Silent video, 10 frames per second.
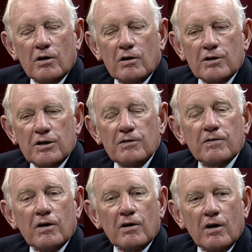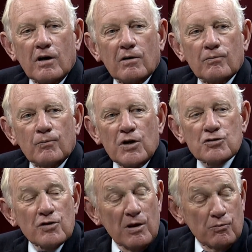D
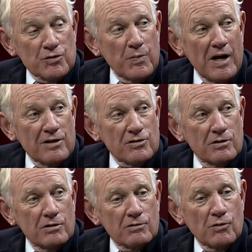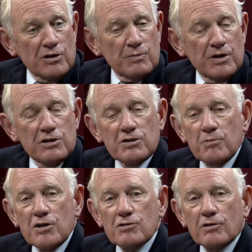measure that was passed, the transportation
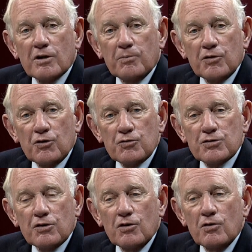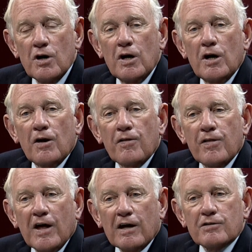measure a couple of years ago,
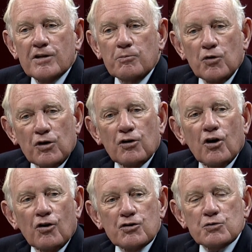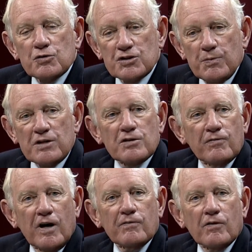that $10 million was
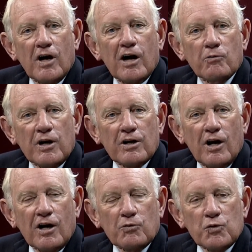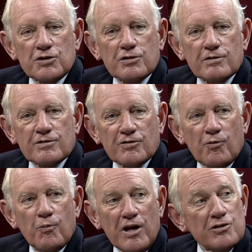specified for Highway 9, which is Main